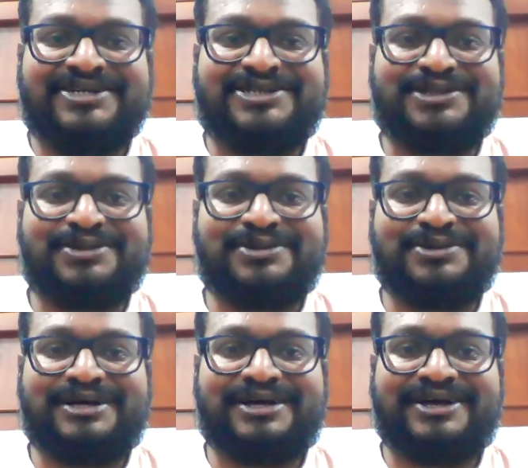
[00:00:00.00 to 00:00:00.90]

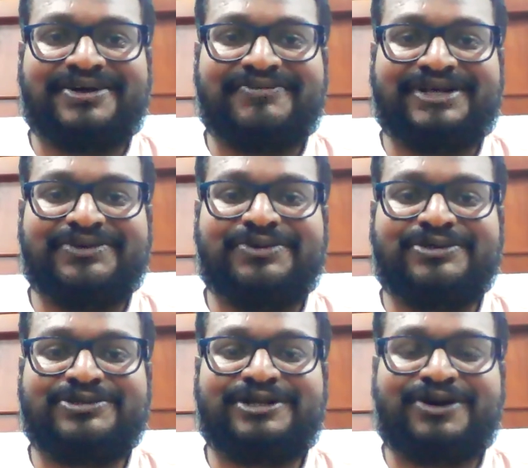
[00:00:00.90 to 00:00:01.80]
So when you go
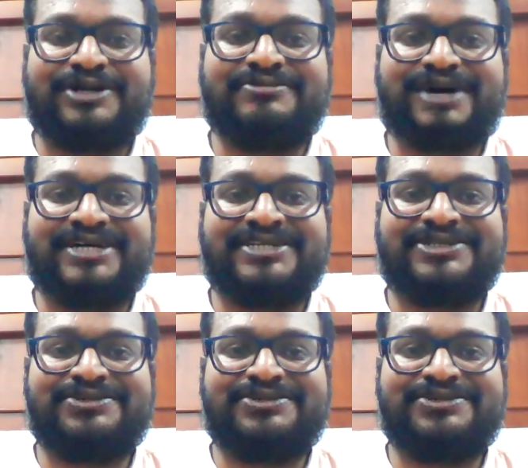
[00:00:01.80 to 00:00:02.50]
to a local market,